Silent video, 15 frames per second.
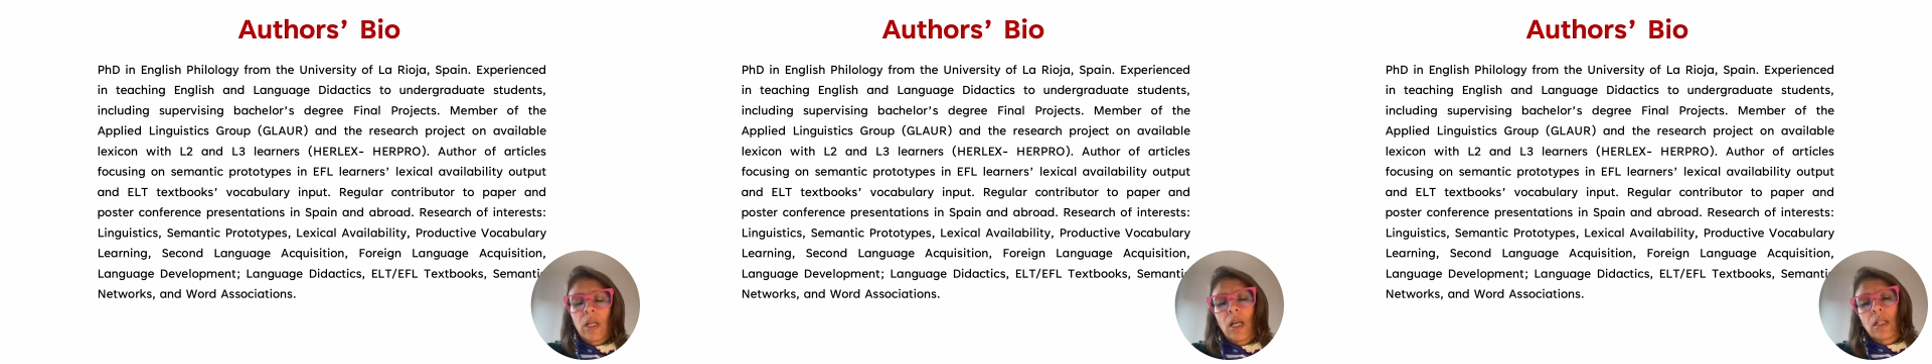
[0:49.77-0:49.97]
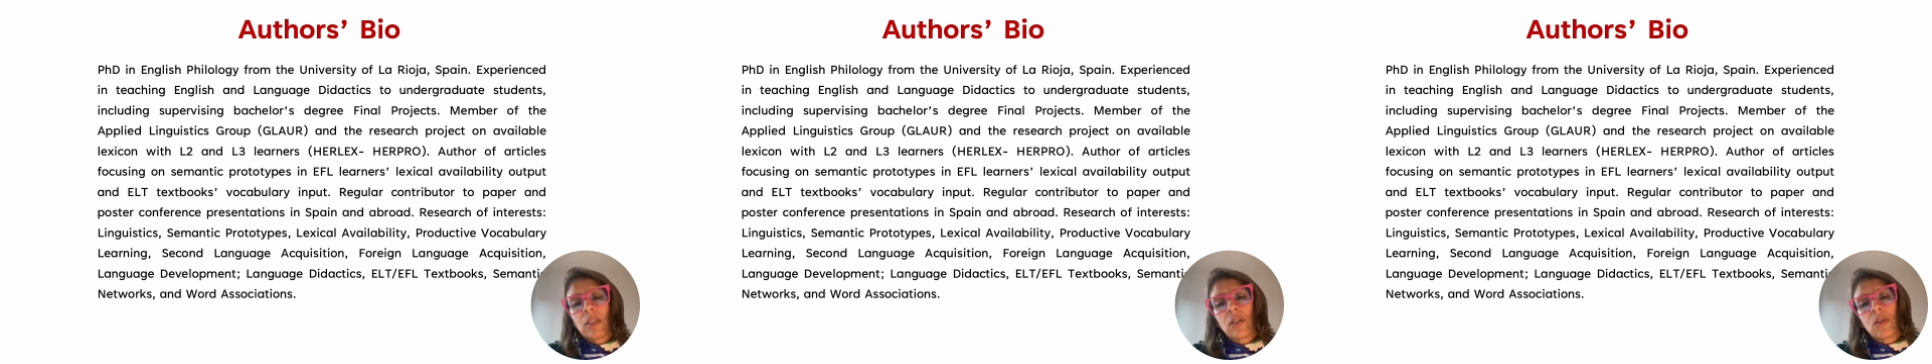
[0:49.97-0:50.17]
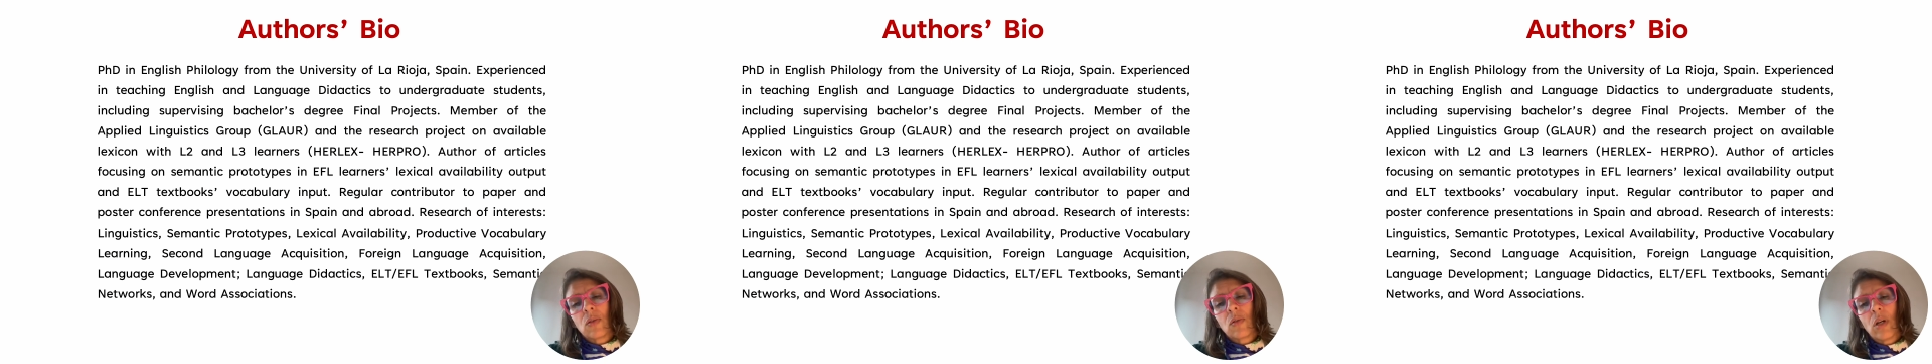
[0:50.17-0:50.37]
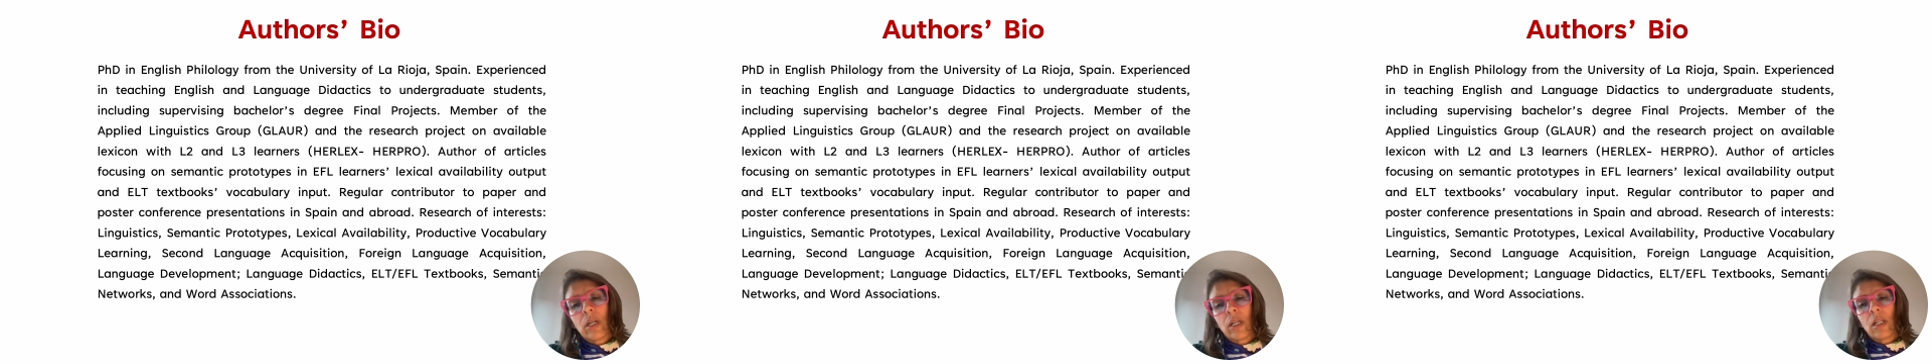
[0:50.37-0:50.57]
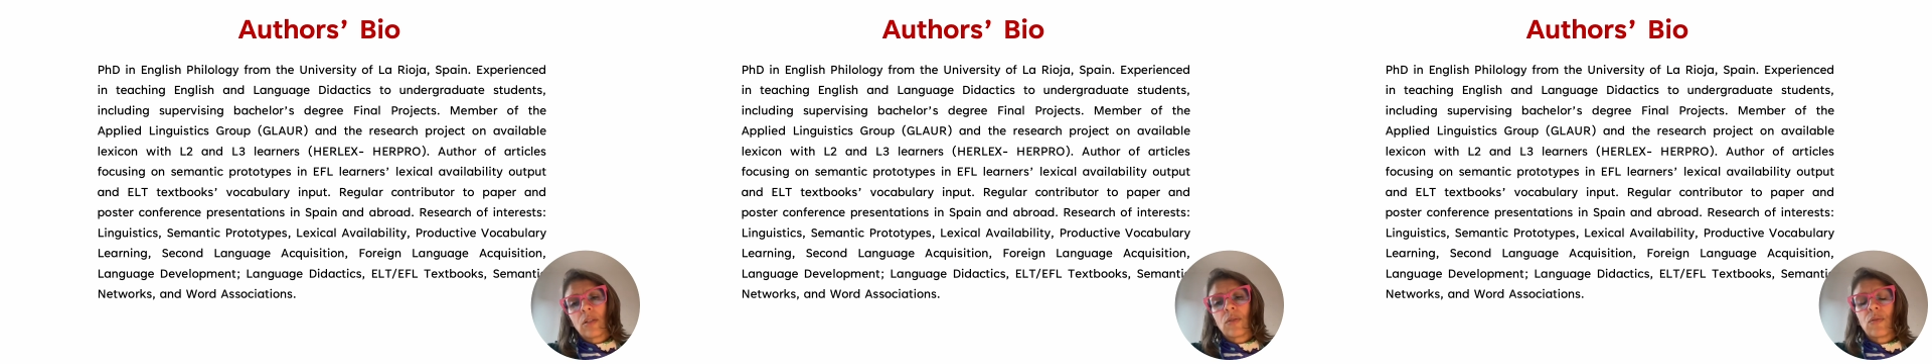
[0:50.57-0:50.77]
L2
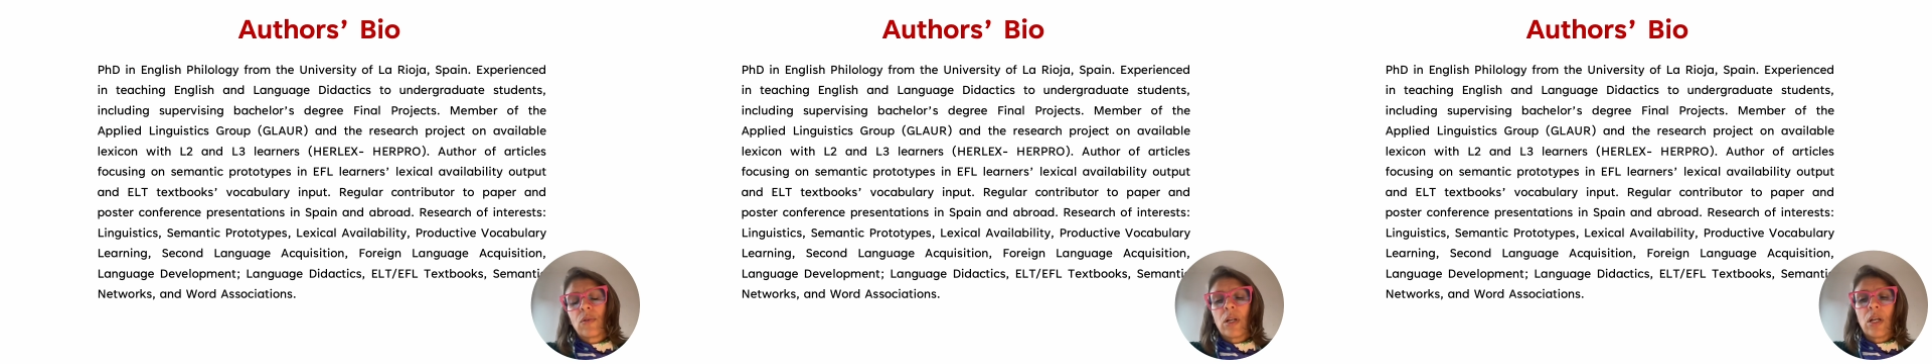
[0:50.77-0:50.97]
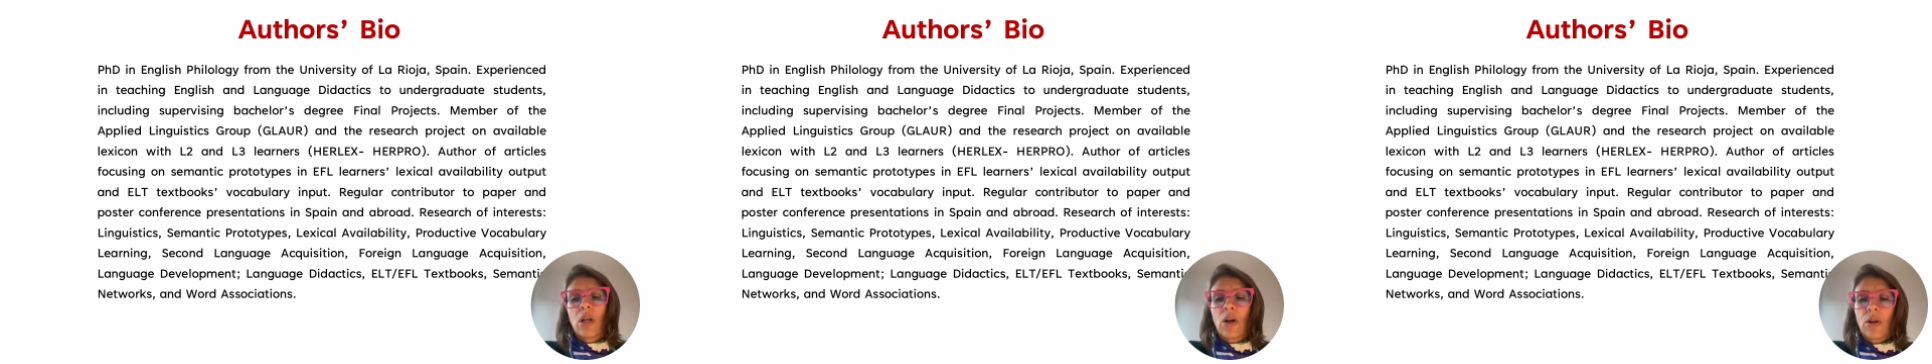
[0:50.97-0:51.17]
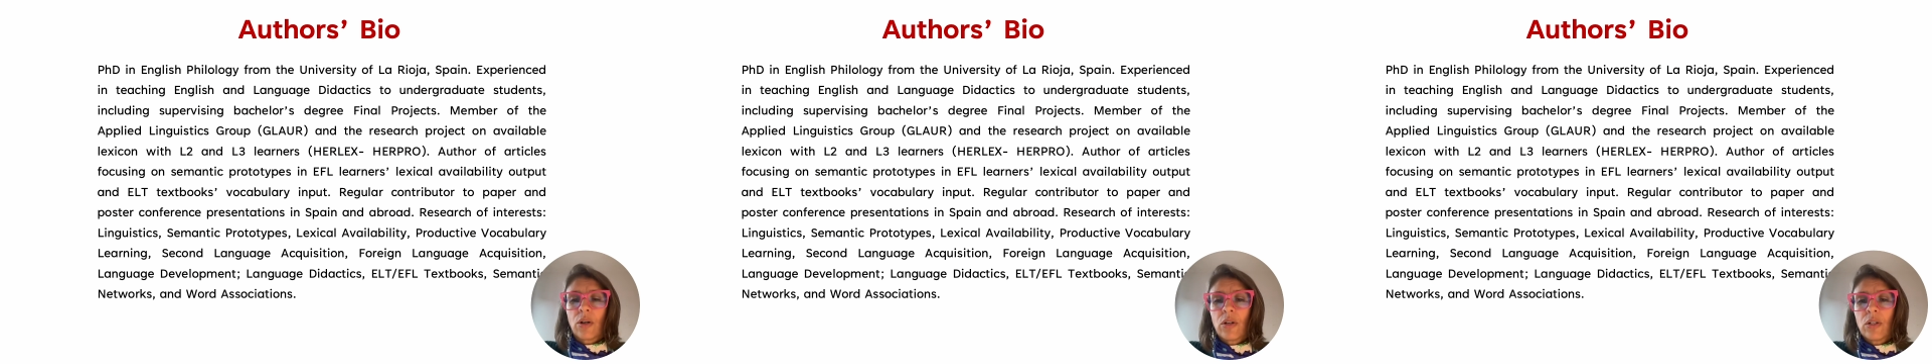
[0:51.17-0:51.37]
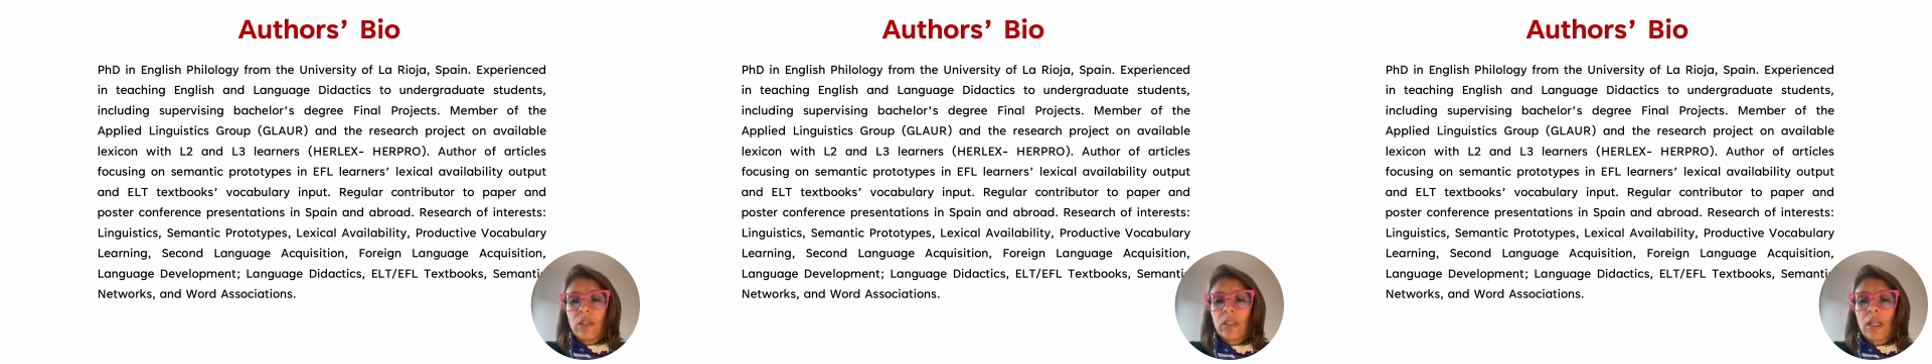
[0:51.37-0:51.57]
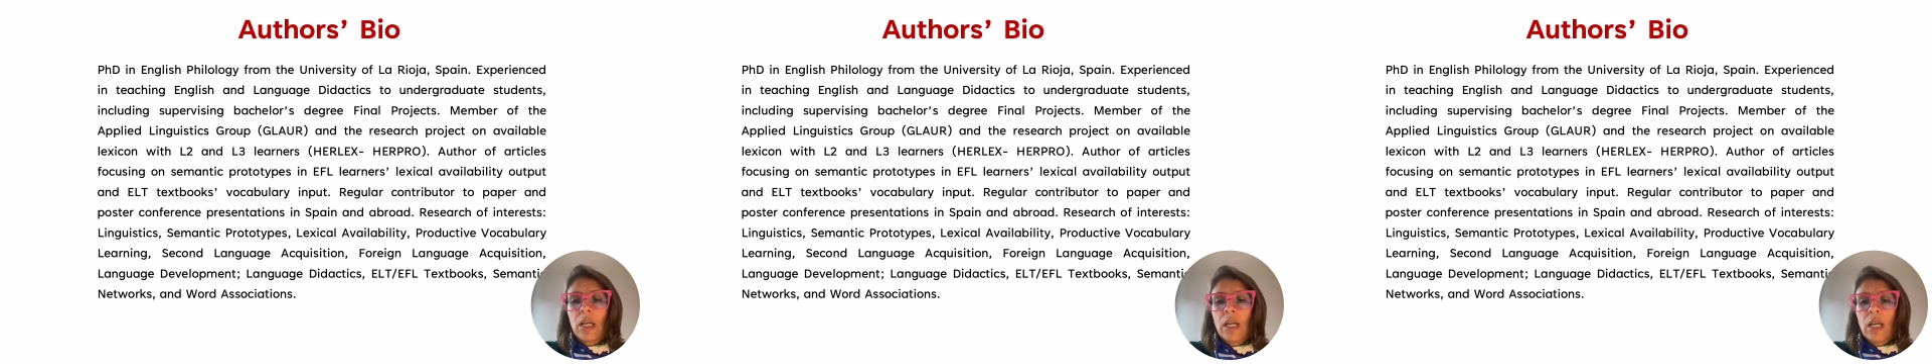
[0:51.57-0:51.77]
and L3 learners,